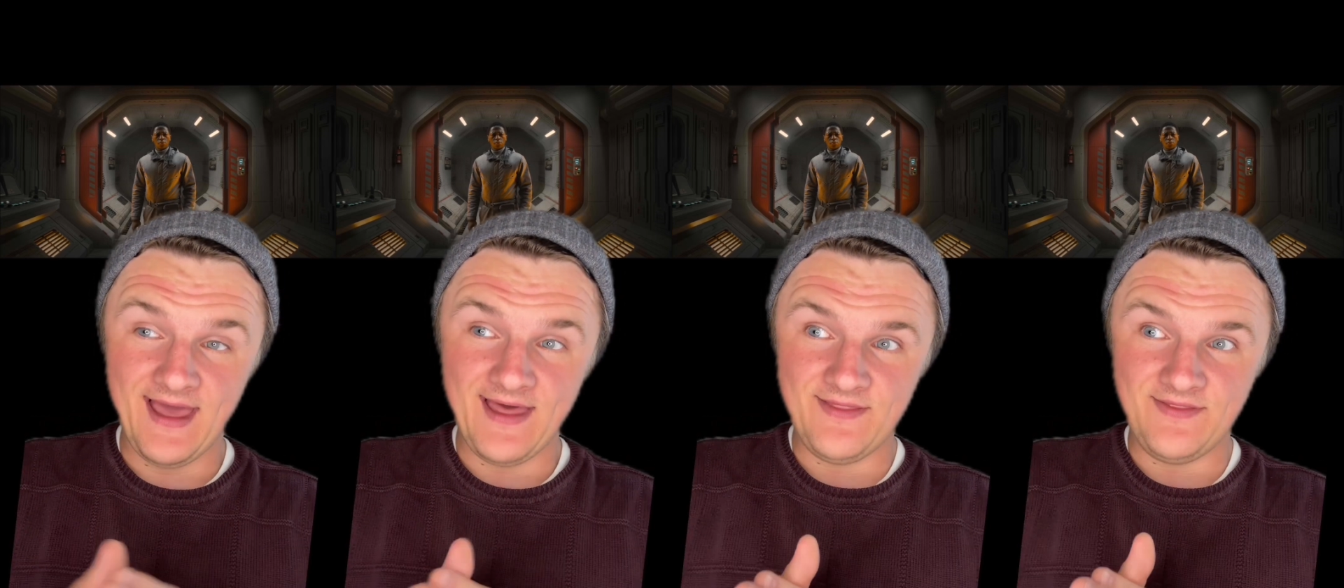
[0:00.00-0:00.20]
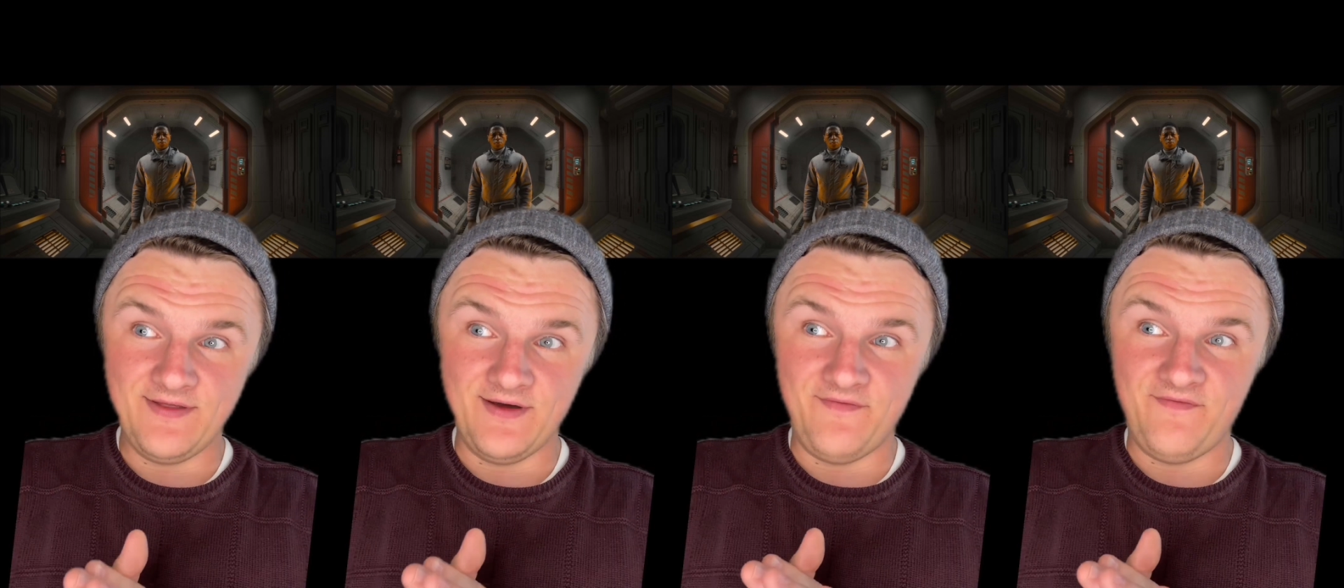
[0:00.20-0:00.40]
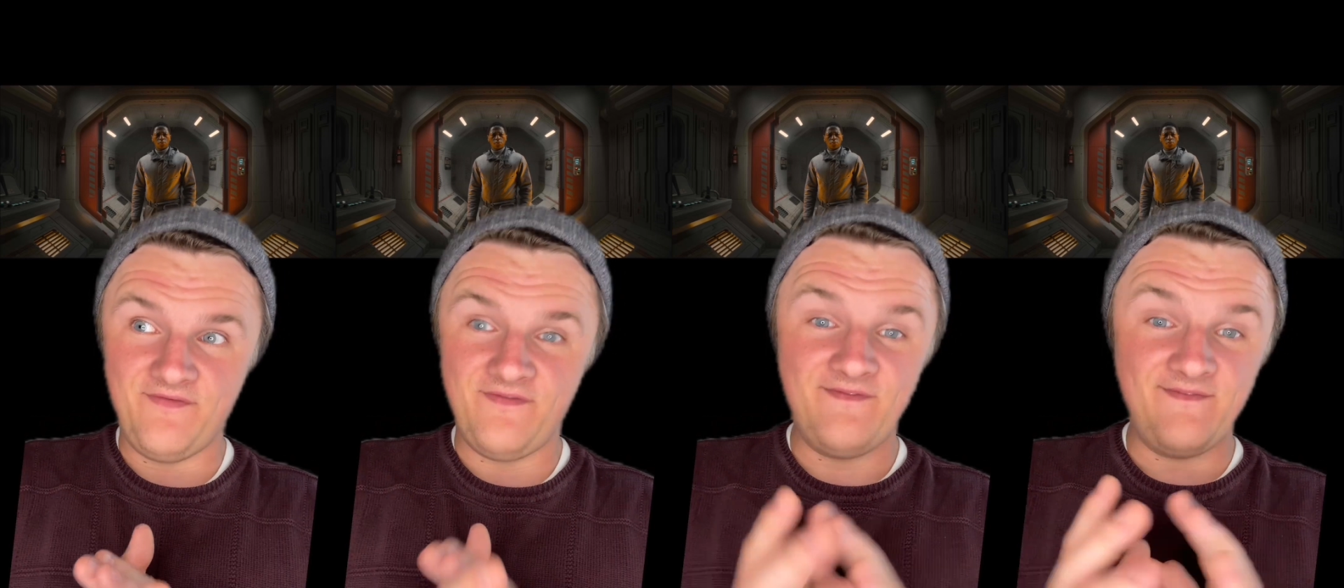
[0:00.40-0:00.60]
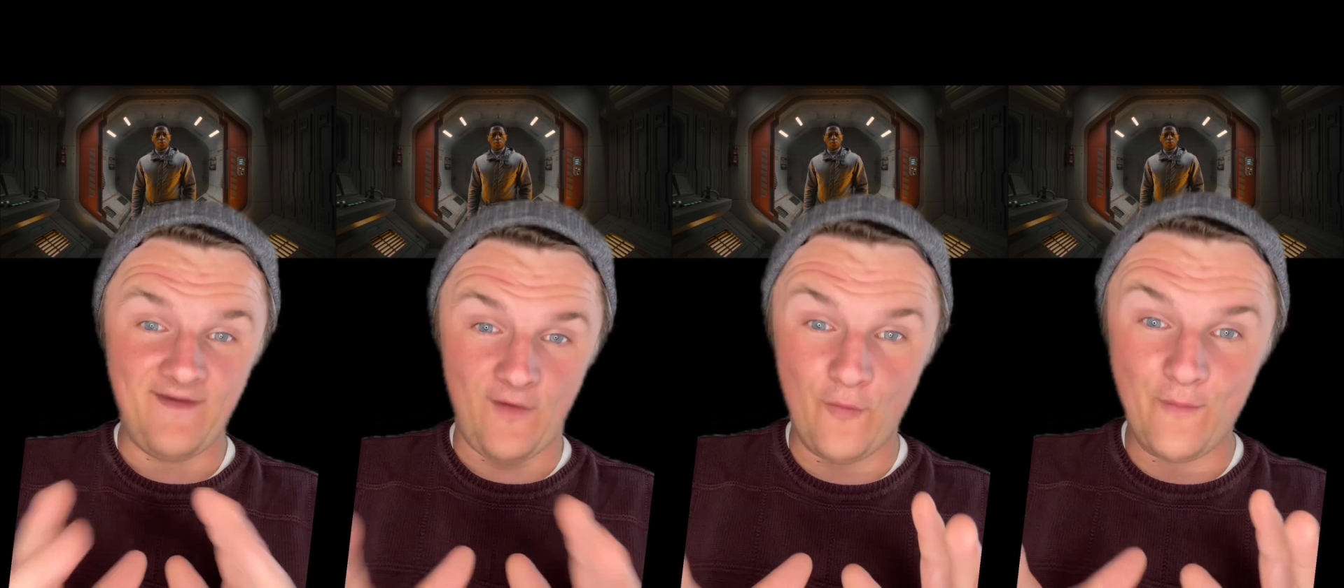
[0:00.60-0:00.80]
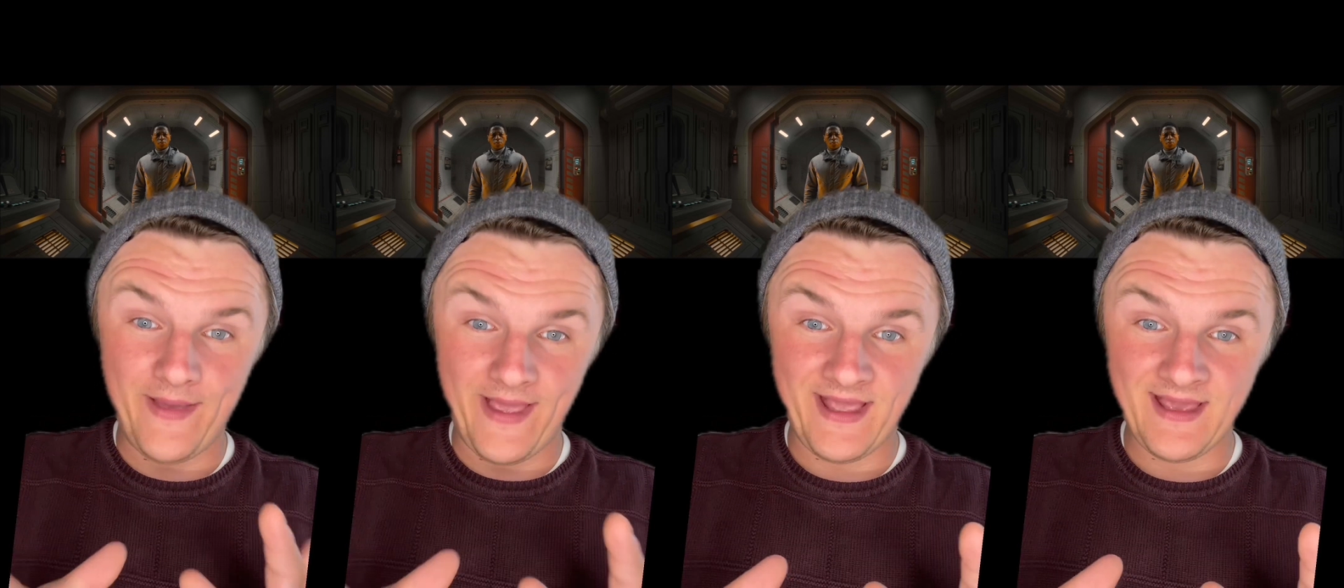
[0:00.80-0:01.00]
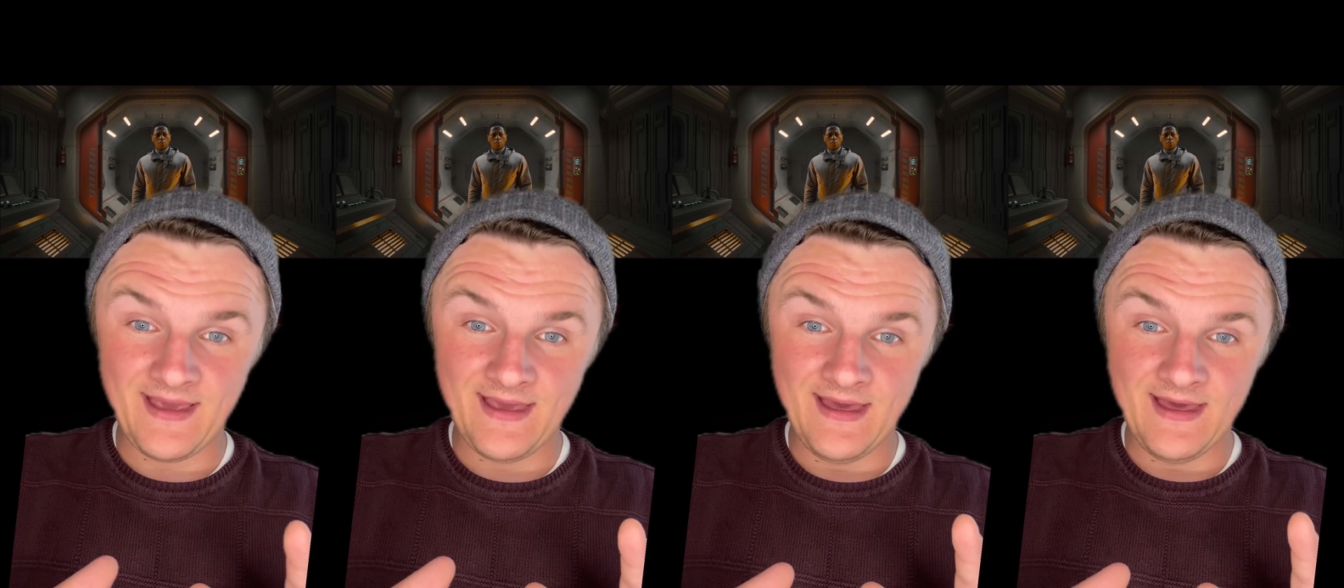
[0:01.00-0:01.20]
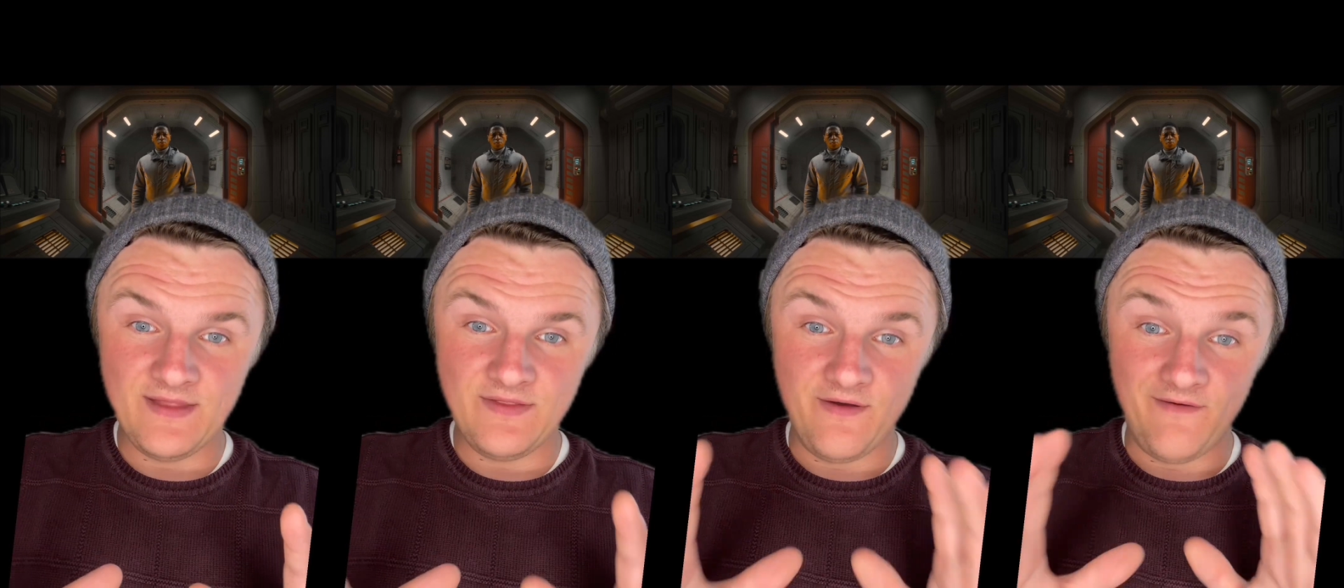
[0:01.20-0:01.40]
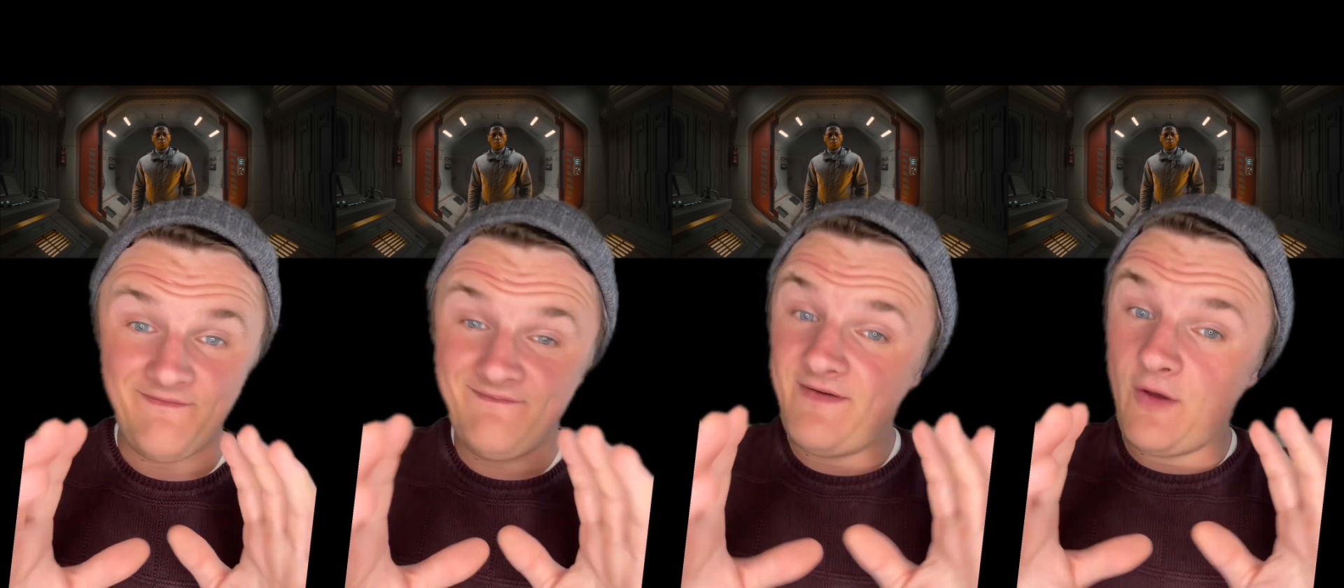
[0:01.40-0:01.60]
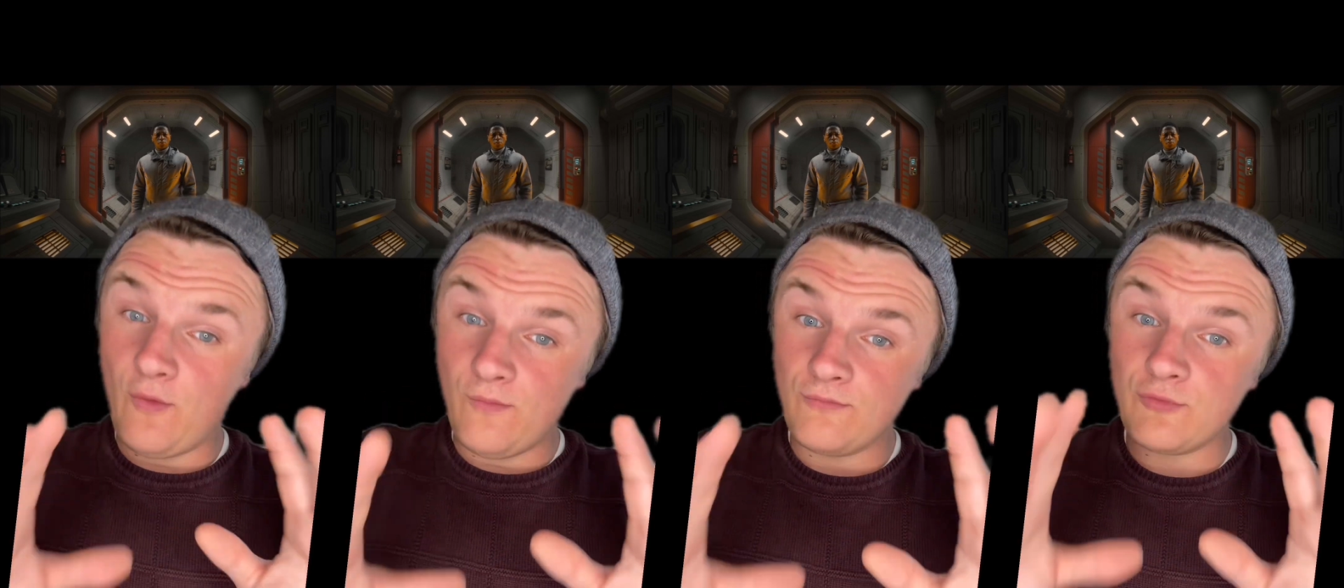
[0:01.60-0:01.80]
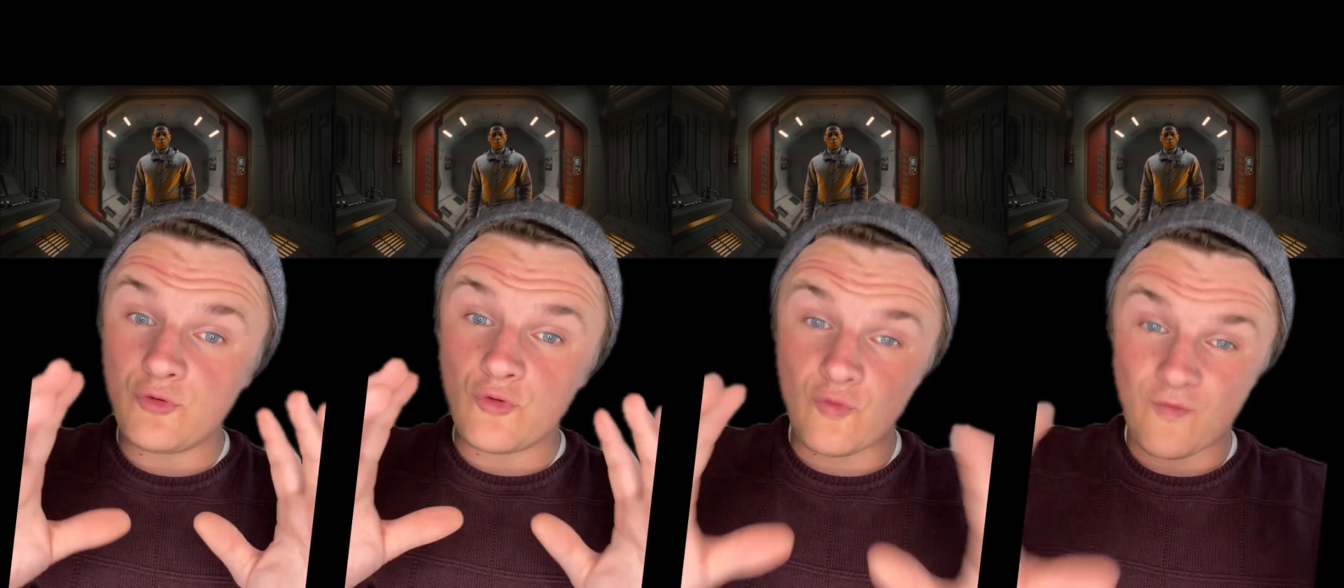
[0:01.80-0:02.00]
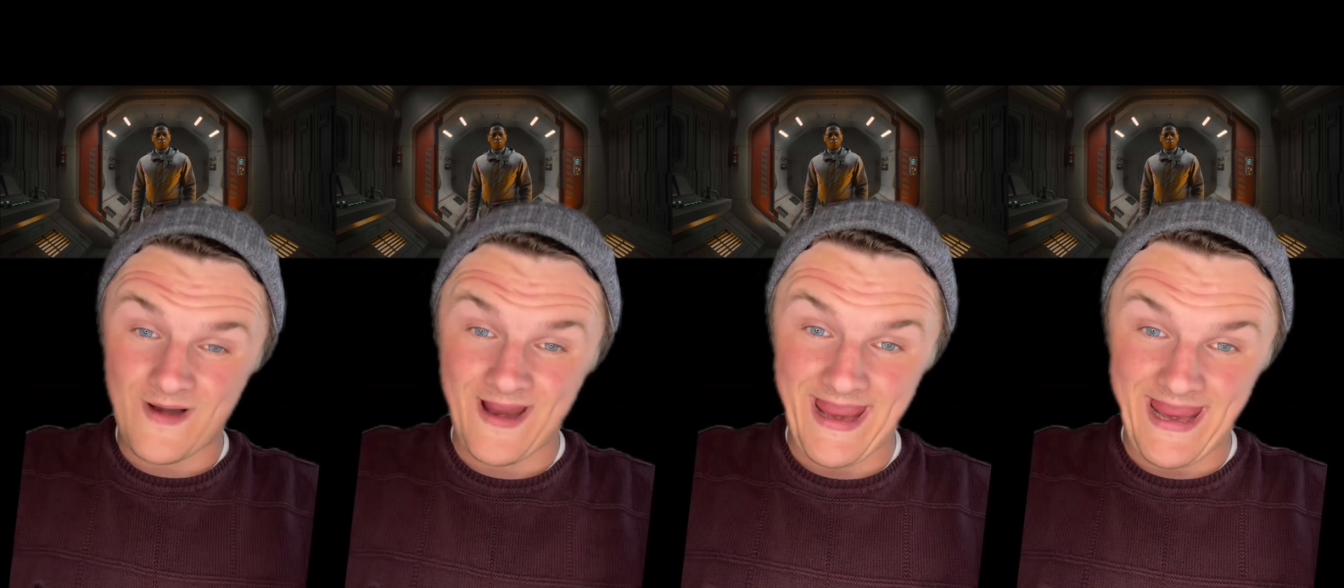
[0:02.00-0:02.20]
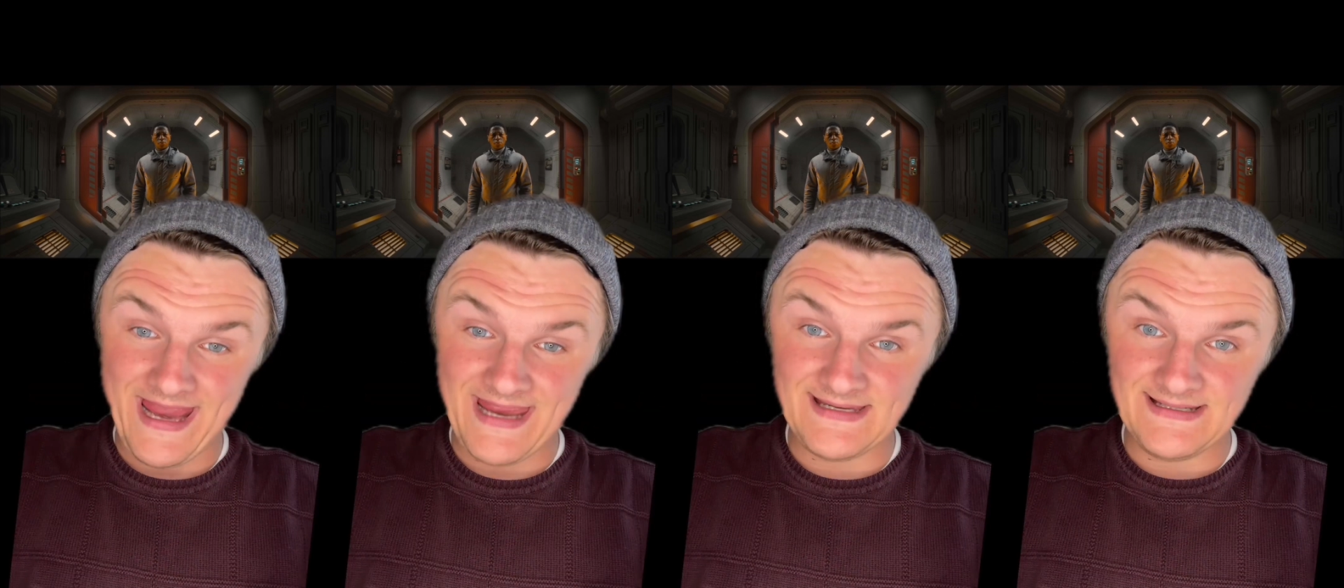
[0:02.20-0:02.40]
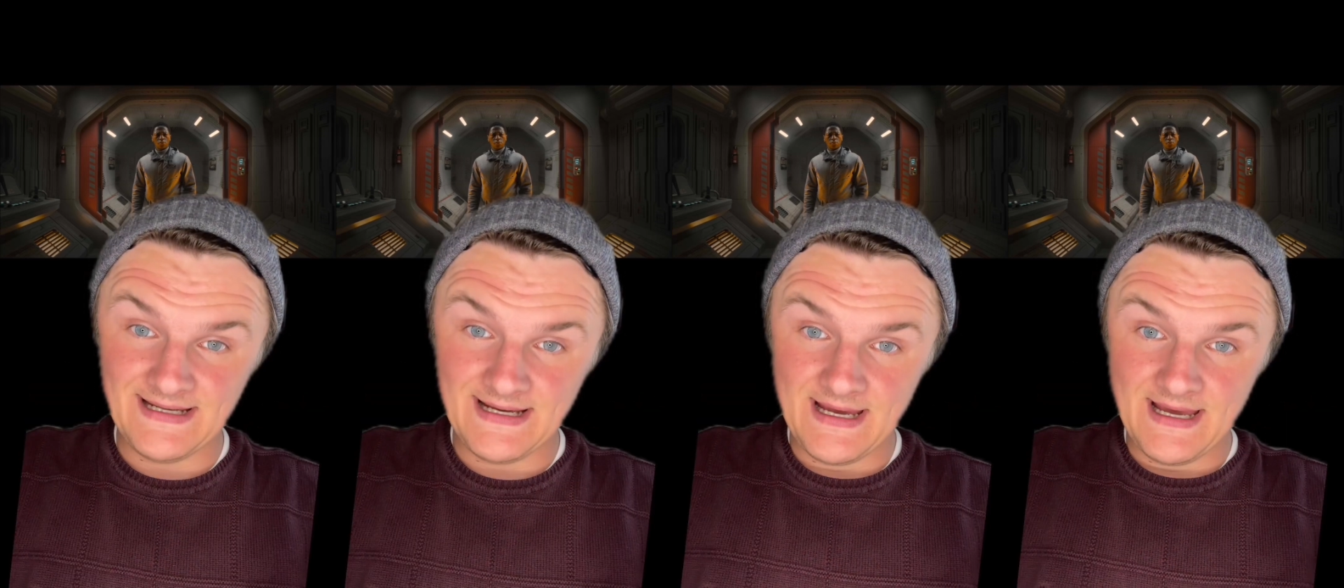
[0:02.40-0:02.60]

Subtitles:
The filming, the film grade,